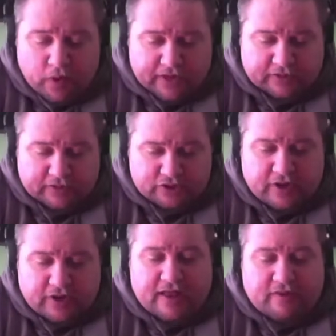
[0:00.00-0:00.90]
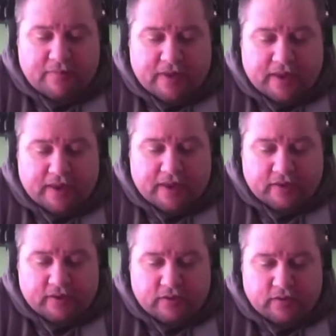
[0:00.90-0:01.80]
that stood out to me,
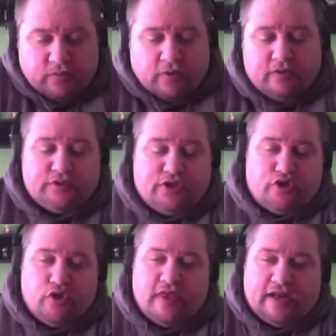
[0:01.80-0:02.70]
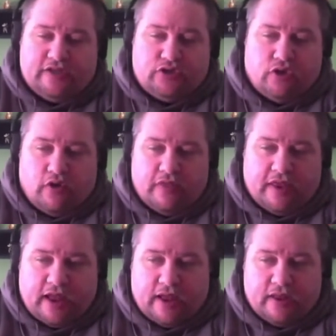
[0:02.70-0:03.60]
well, there was two games that I saw
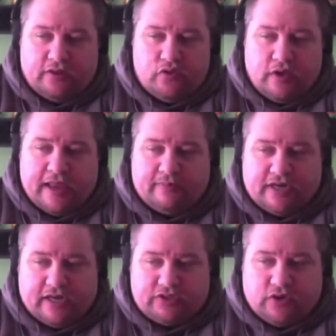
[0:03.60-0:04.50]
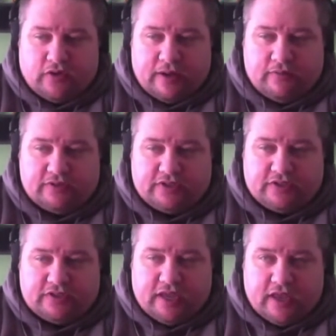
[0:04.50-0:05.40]
that I was
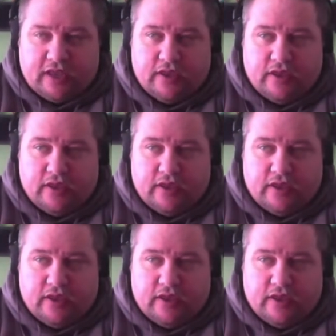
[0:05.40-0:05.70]
just like.